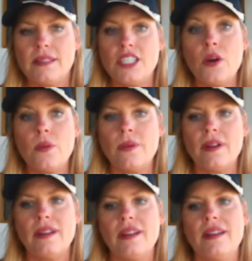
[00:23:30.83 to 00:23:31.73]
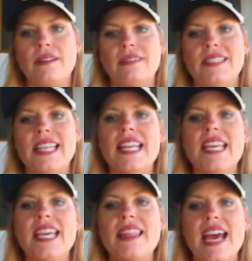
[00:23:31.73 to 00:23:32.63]
So
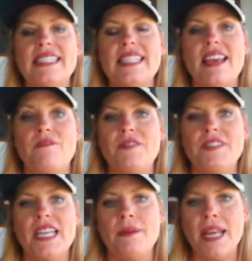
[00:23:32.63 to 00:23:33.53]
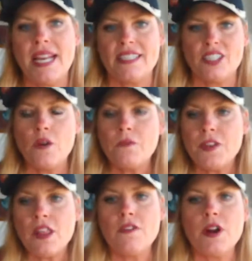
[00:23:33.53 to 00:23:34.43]
Cindy, that's it. 15 minutes. Don't
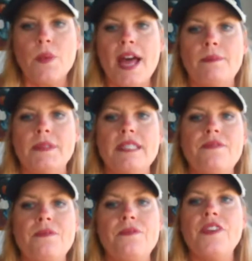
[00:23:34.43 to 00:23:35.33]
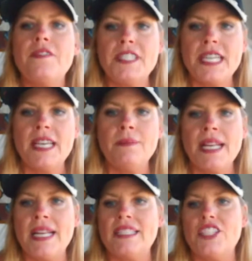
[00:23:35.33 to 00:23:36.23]
feel overwhelmed. 15
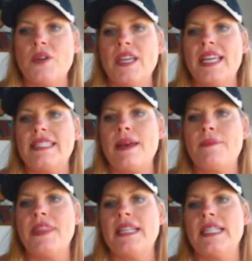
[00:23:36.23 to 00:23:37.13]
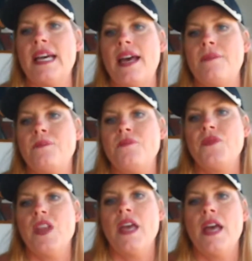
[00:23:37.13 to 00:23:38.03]
minutes. You can get something done.
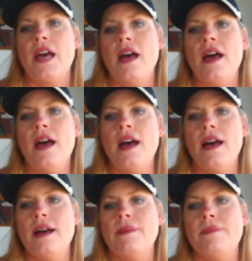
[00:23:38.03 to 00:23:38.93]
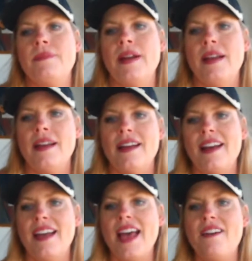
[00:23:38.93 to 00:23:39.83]
Evelyn,
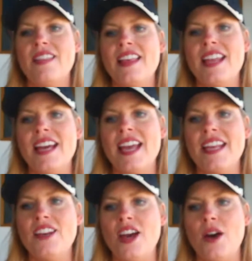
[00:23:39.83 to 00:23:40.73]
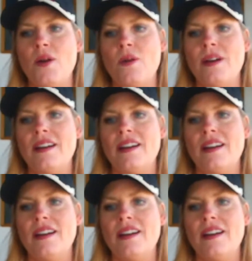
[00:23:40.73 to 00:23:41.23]
I know.